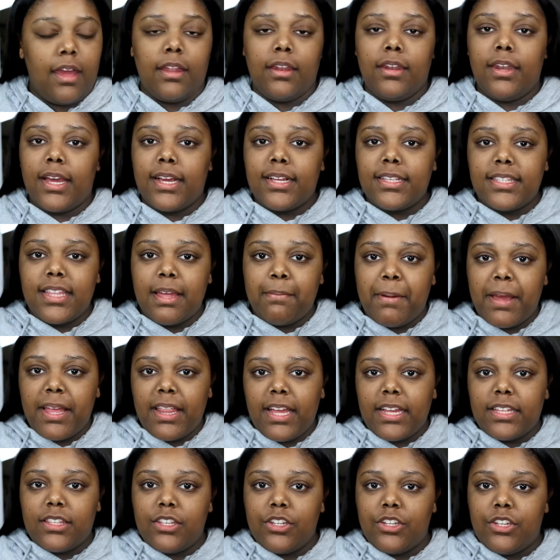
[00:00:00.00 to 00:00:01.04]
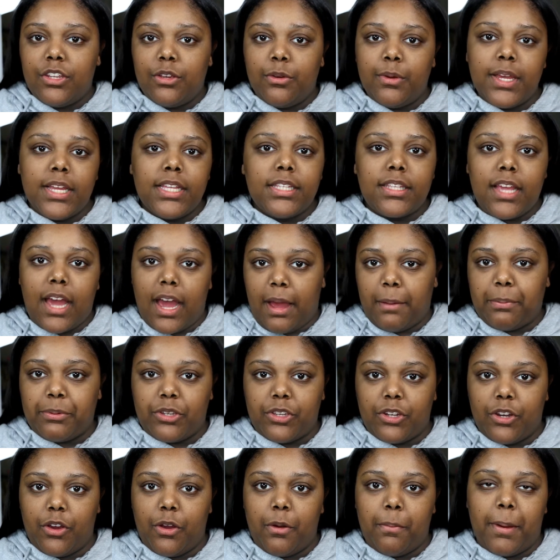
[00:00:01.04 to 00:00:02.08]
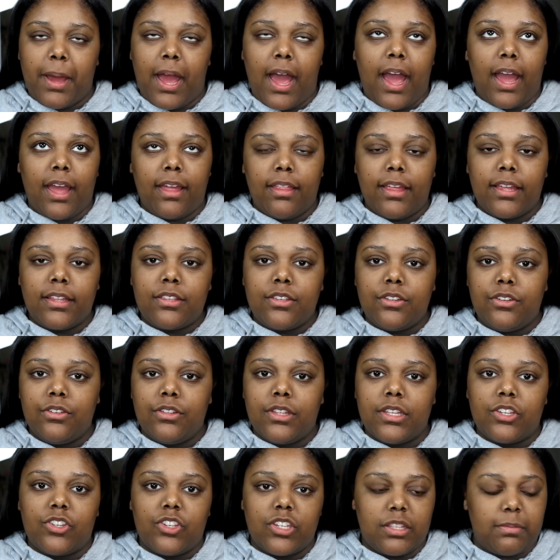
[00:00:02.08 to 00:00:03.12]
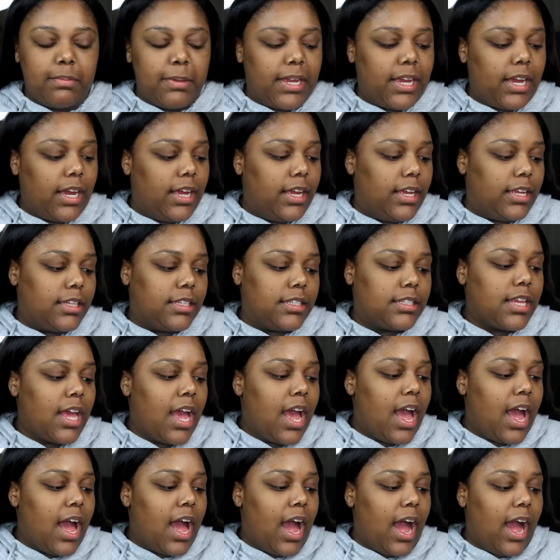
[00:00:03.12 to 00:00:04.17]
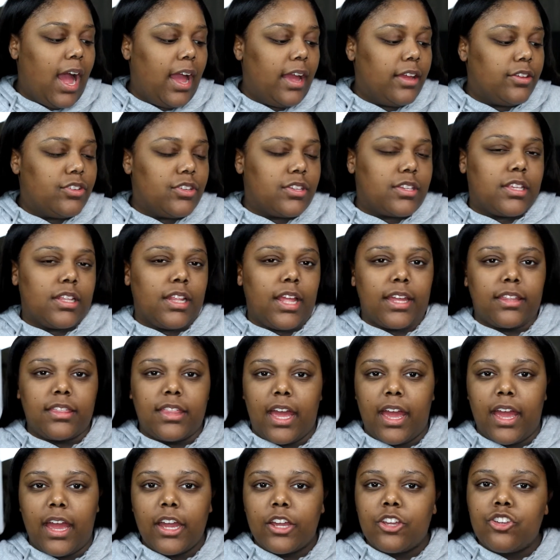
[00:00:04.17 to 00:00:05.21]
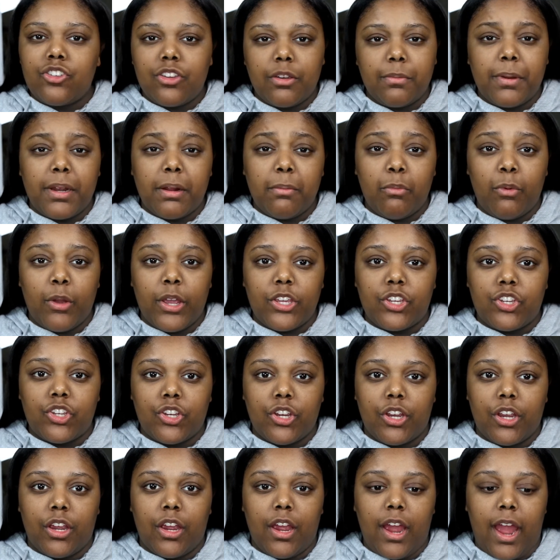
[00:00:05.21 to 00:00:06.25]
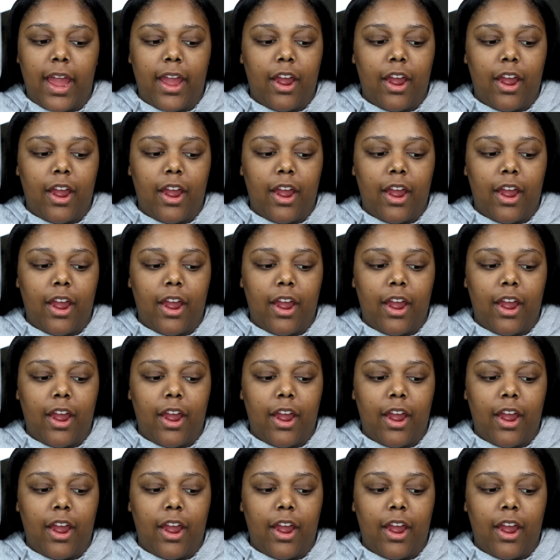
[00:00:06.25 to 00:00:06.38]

Next step I like to do is optional, but I like to do this just because I just like that extra bit of moisture.